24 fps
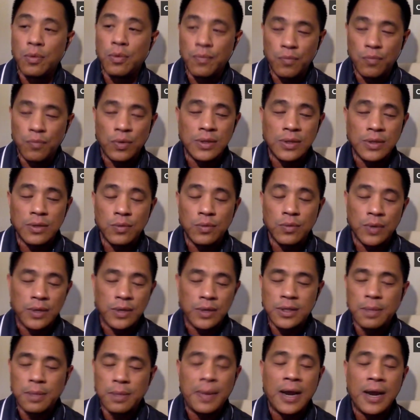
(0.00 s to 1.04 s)
with
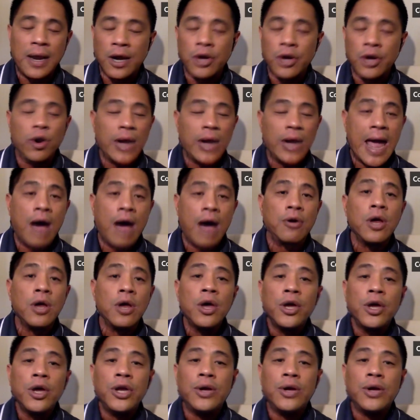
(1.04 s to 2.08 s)
depending on your account,
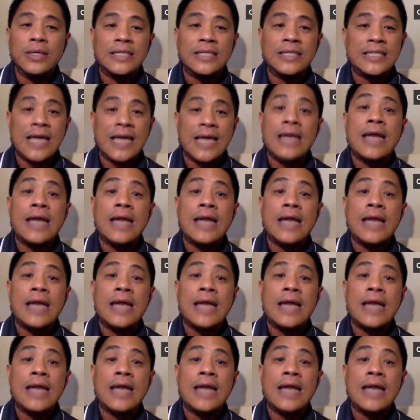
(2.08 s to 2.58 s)
you can send